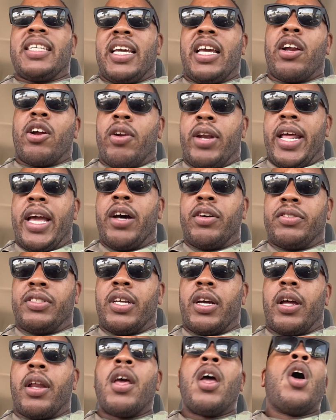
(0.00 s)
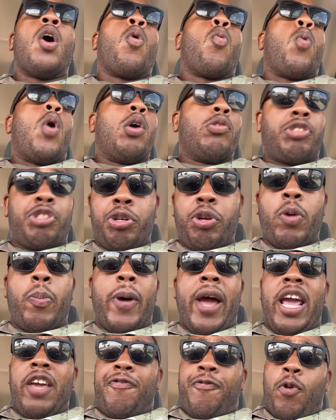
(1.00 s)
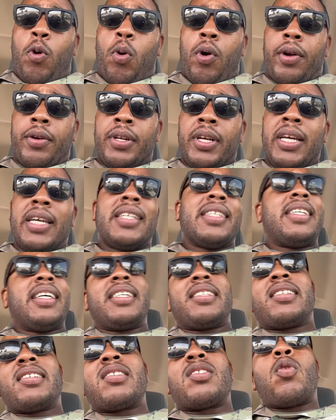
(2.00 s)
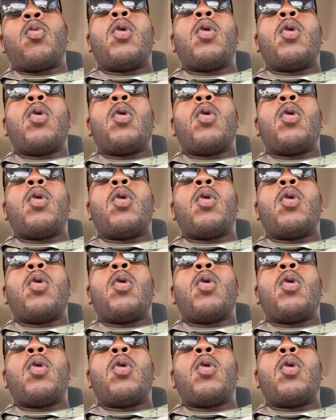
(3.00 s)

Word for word: to get her nails done. Want you to pay for it. This is the